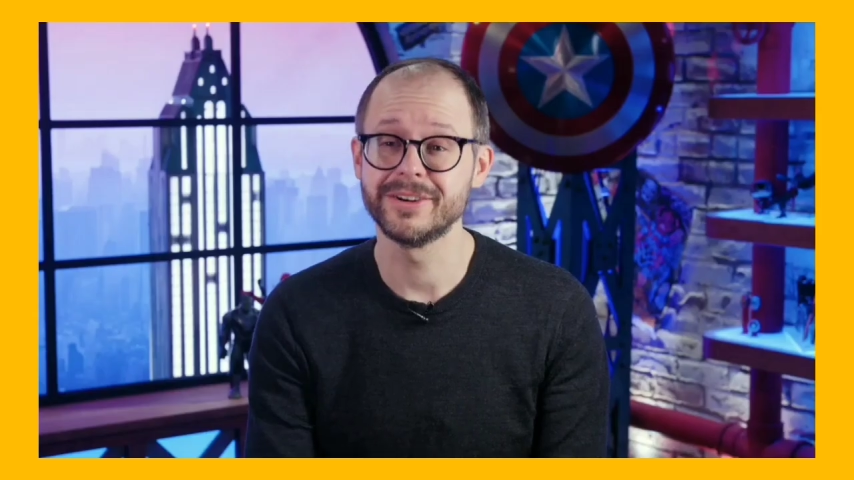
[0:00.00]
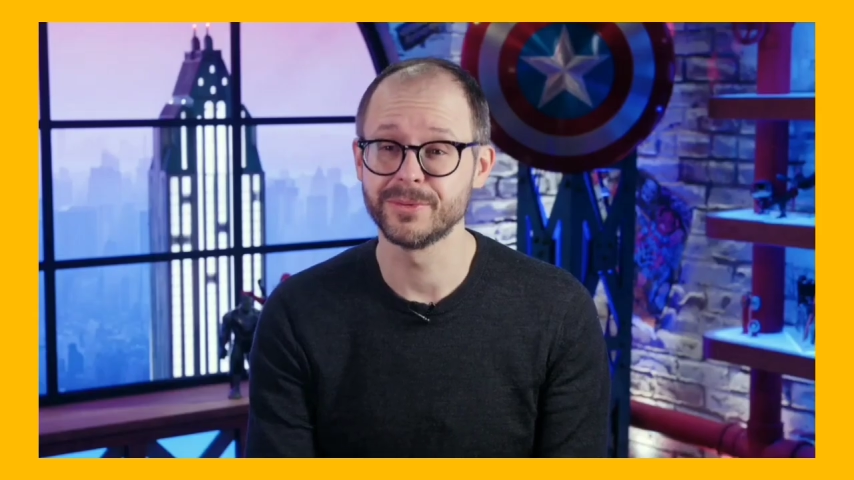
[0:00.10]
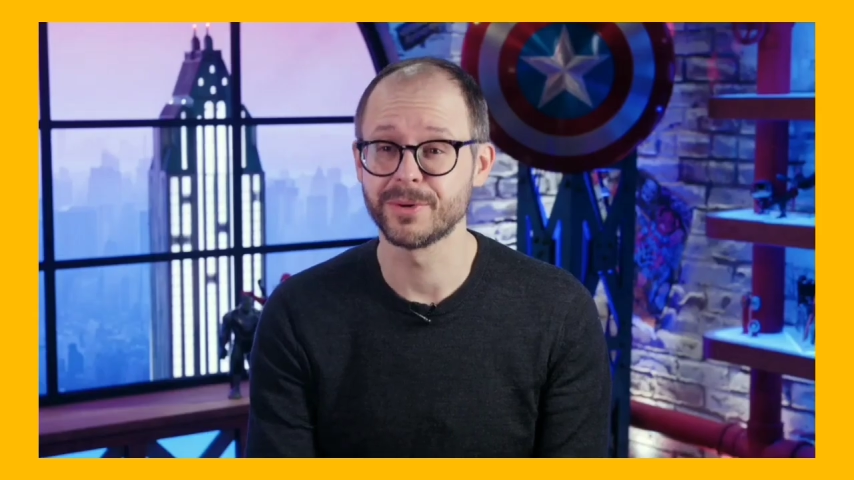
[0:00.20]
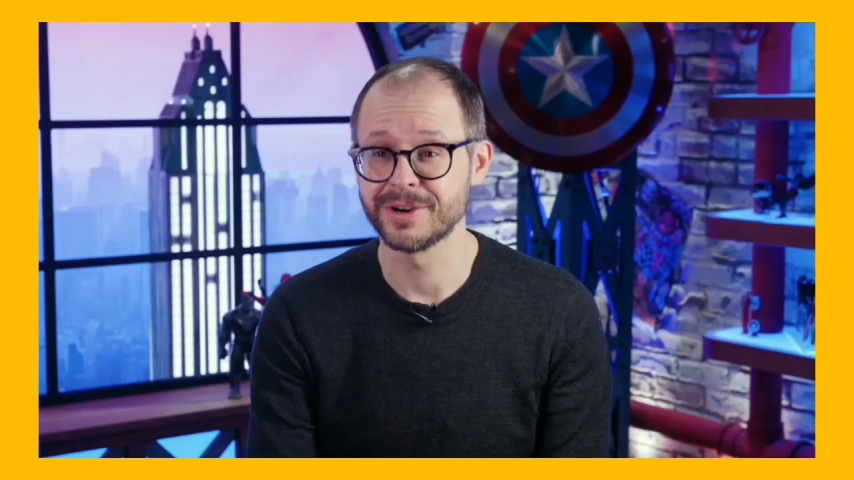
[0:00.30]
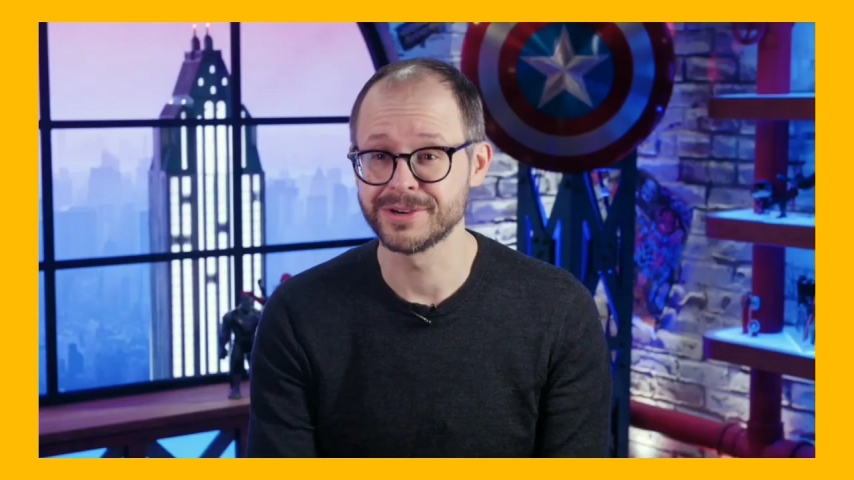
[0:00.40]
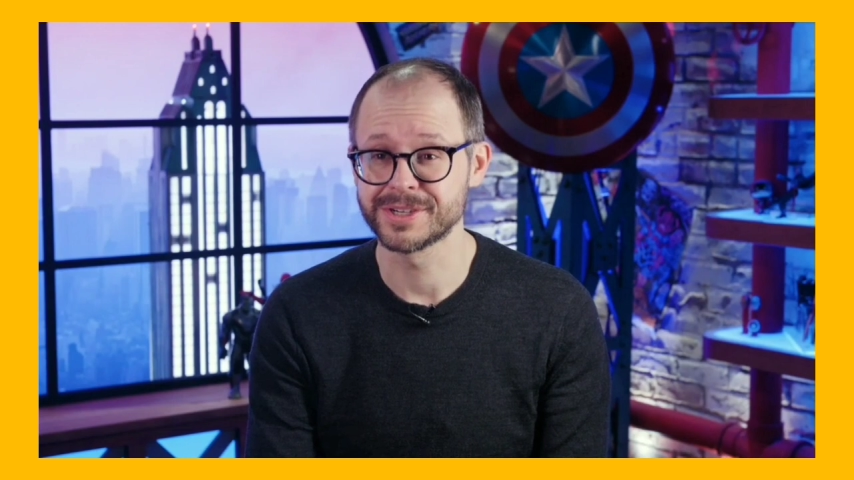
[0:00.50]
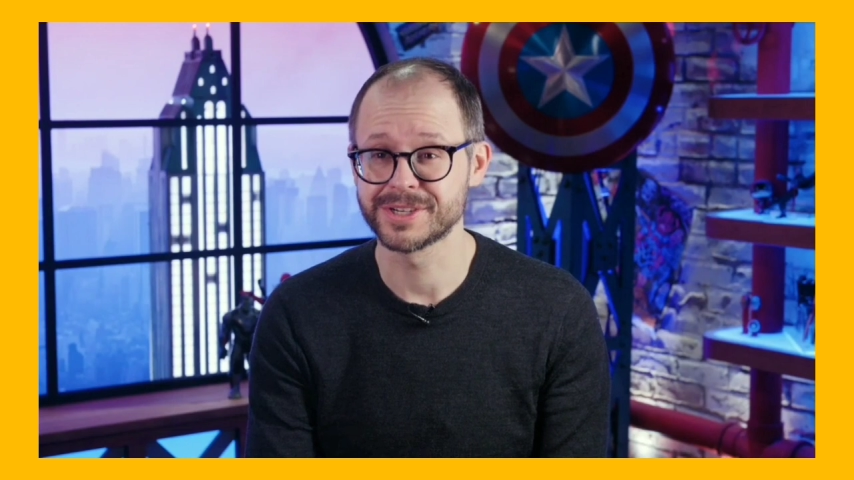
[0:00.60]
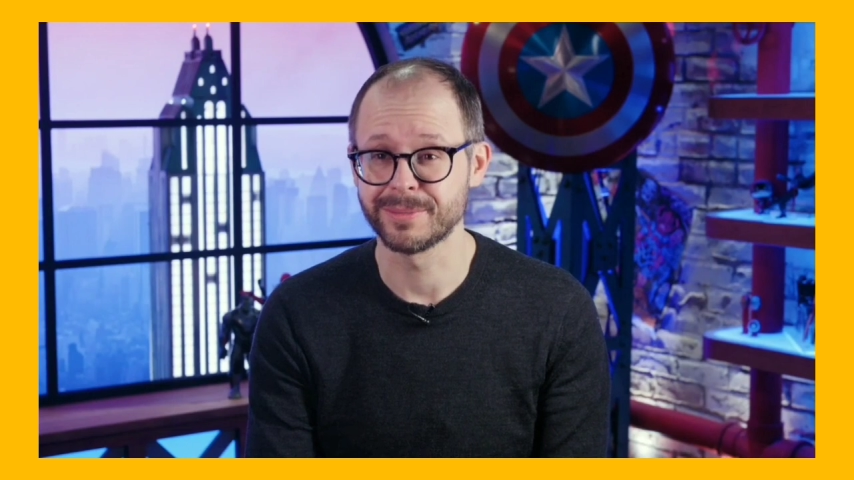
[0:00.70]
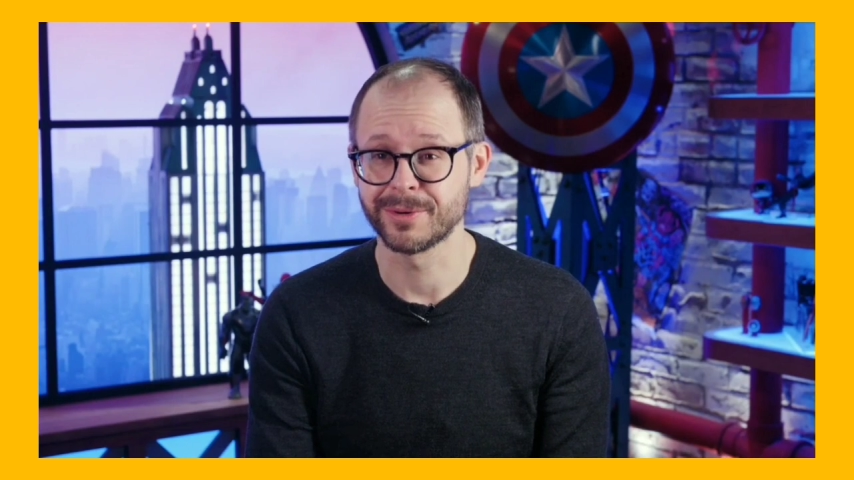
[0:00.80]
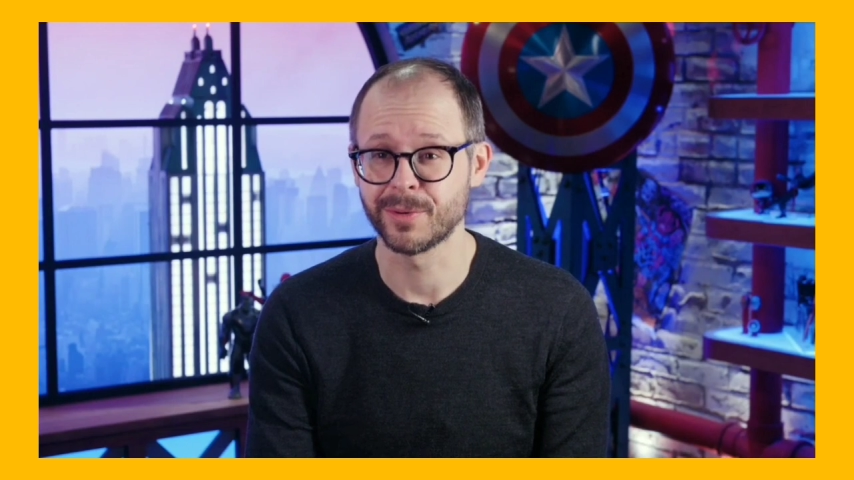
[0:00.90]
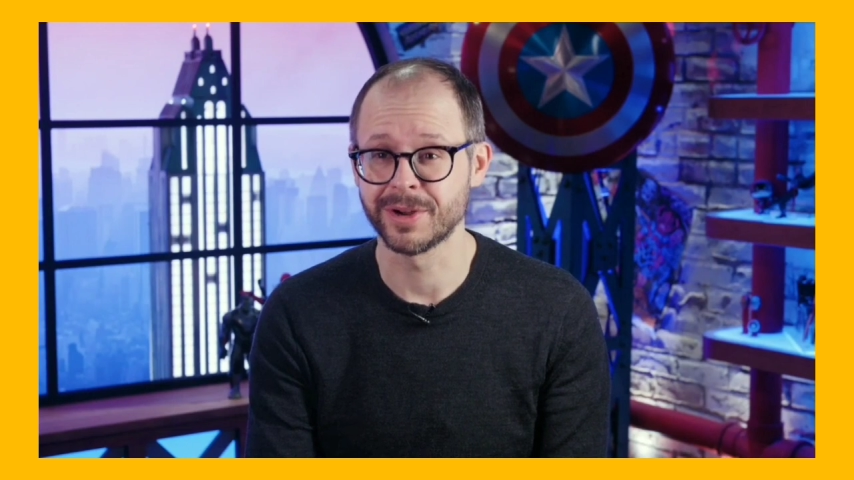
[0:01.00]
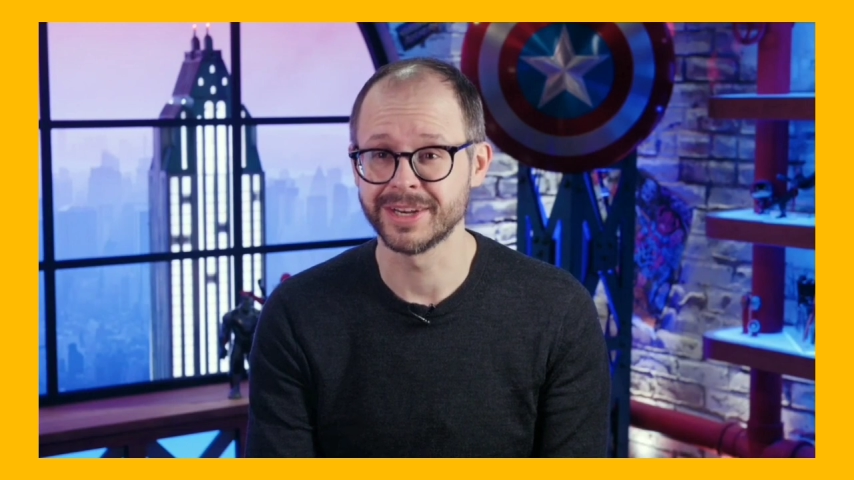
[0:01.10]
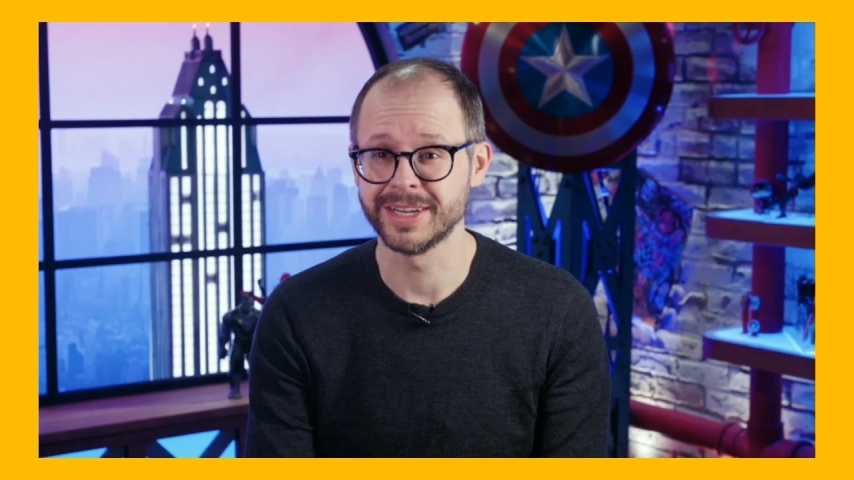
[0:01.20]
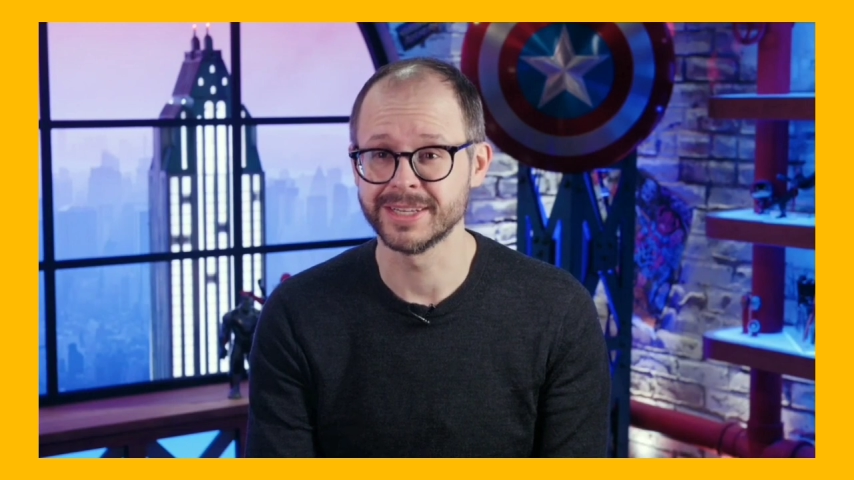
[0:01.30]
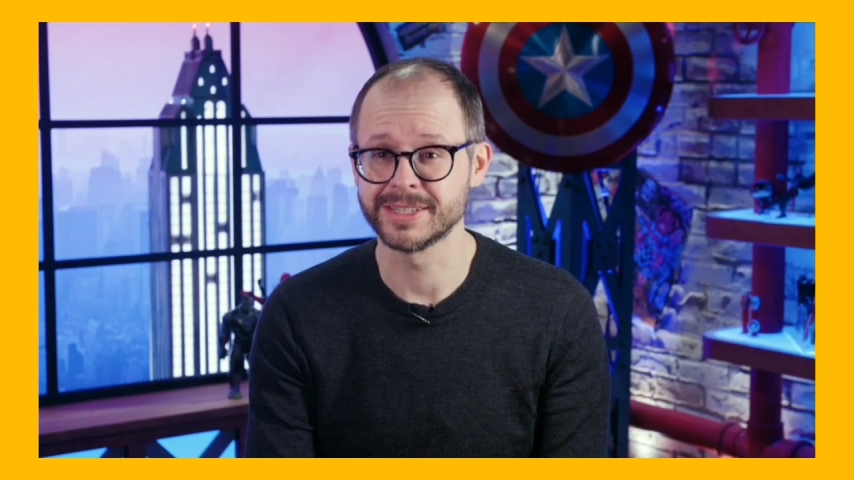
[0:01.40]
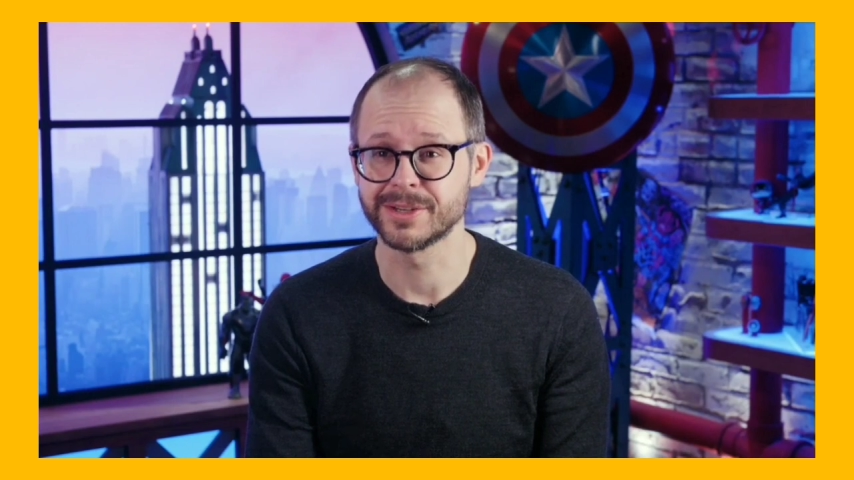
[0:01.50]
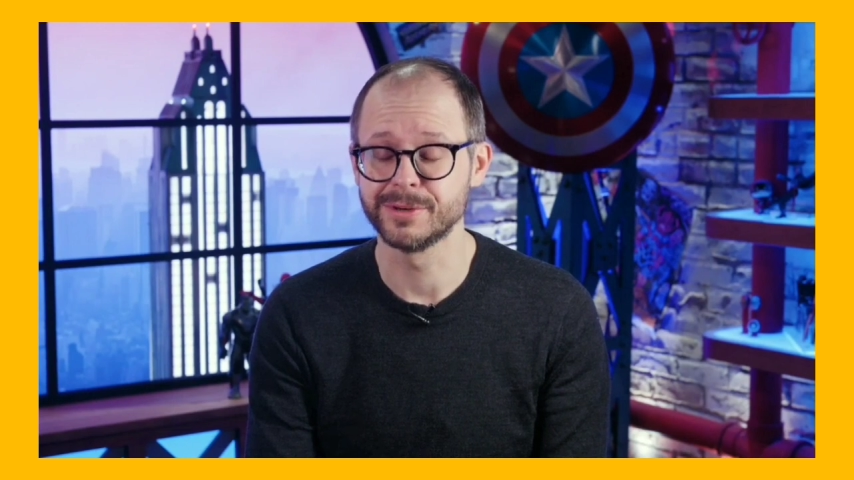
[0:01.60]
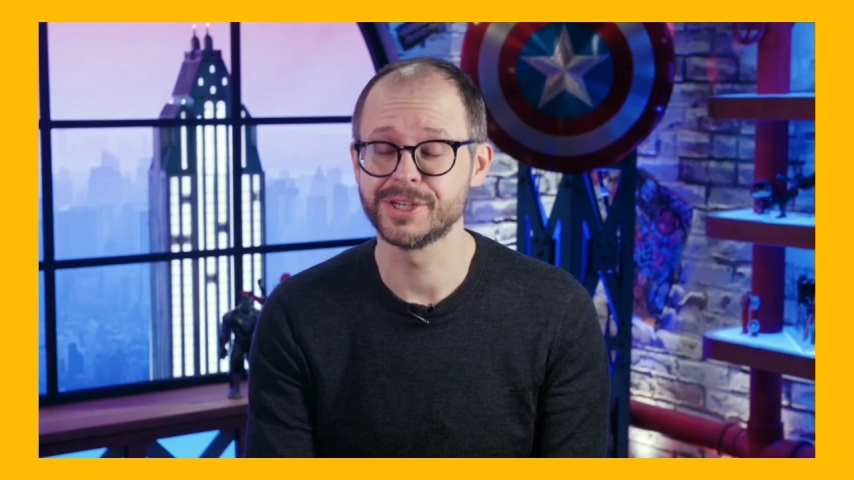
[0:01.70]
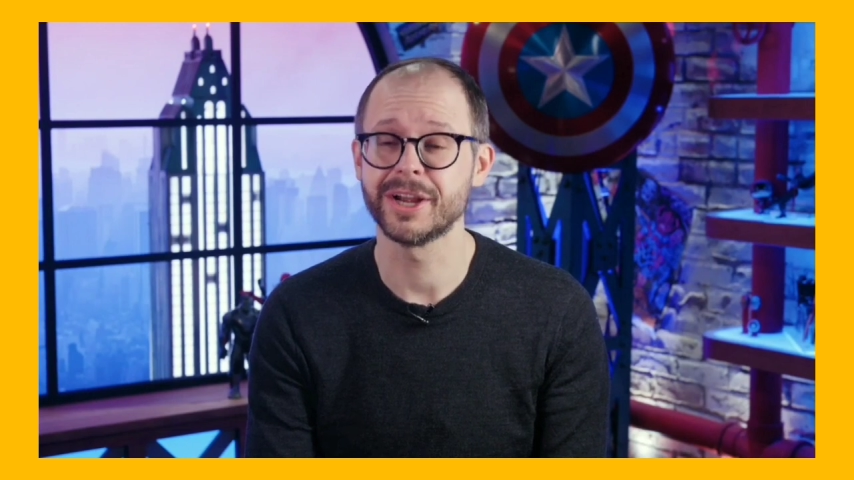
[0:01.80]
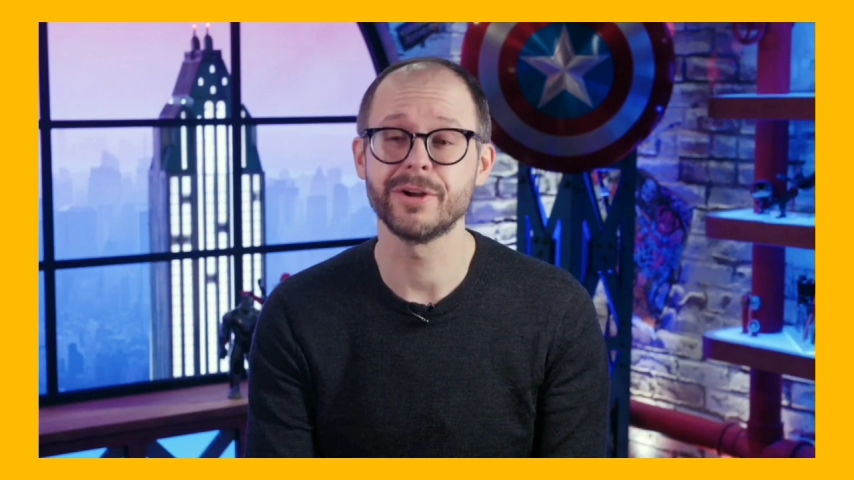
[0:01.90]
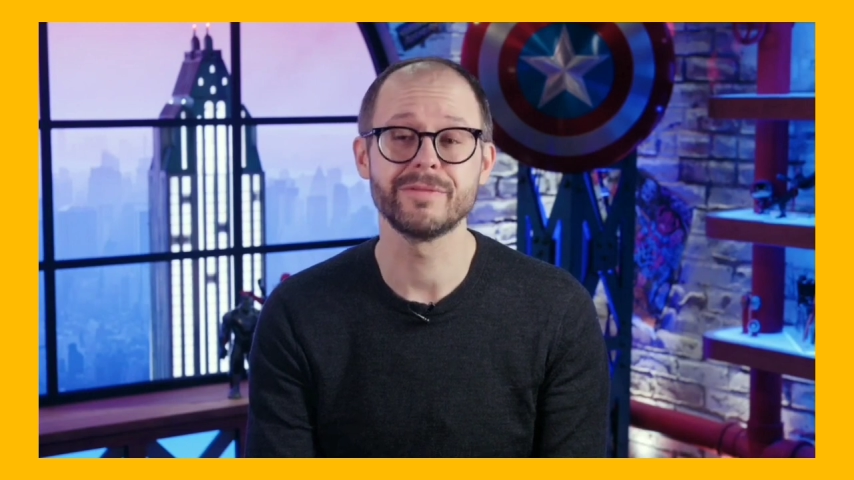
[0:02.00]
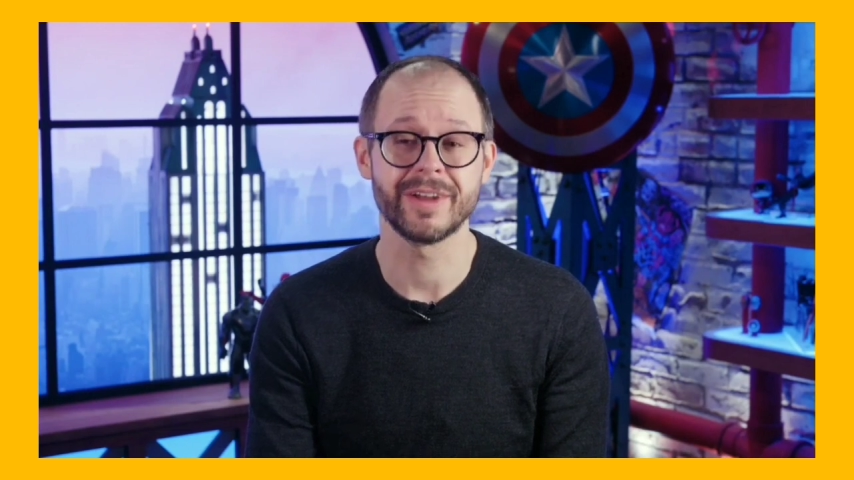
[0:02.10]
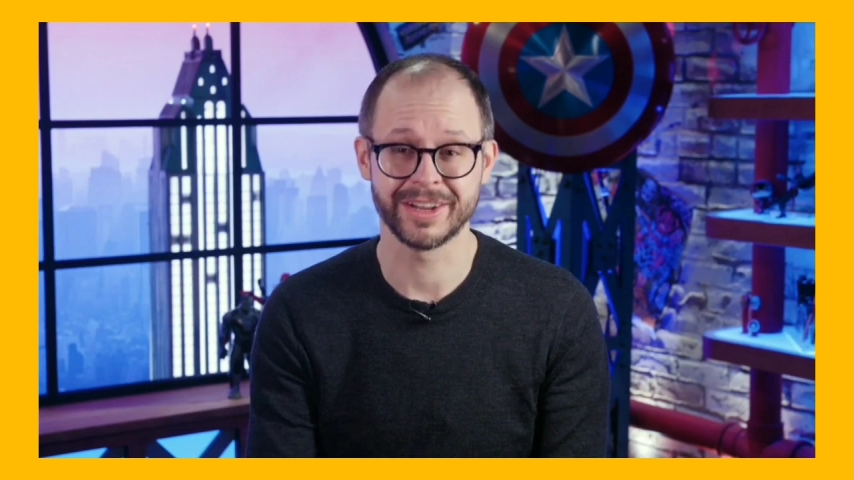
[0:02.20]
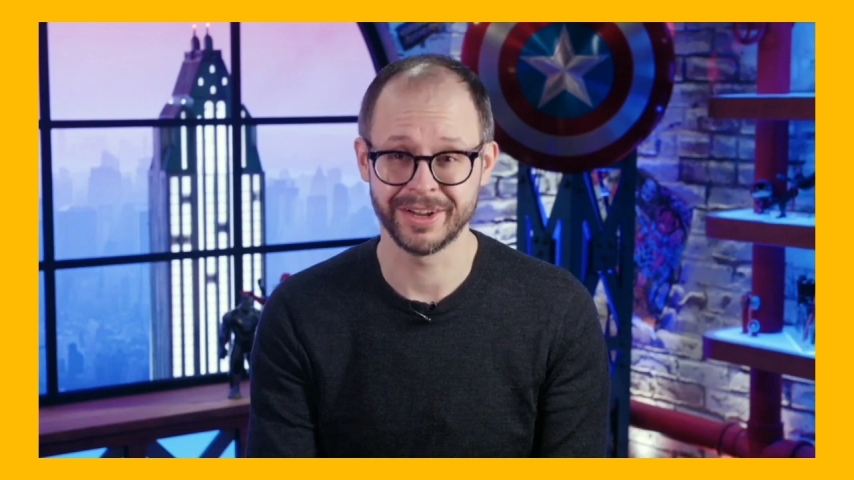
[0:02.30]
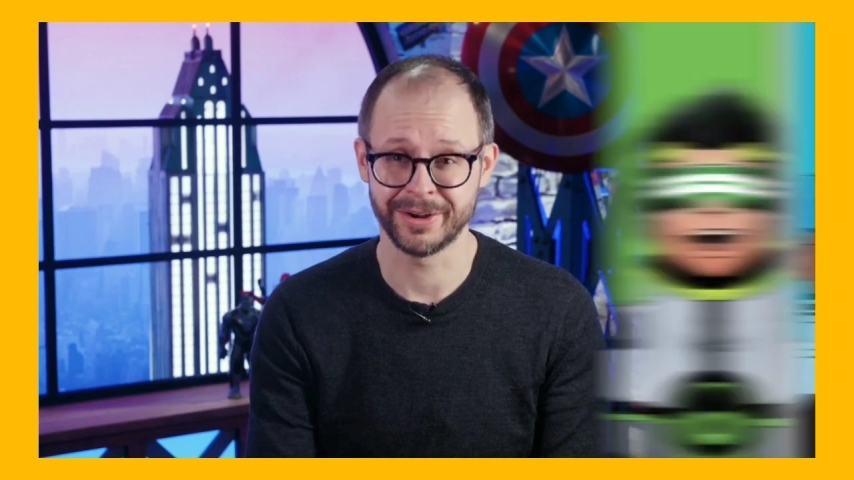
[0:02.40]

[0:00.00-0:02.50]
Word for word: ended up being Marvel's weapon of choice for The New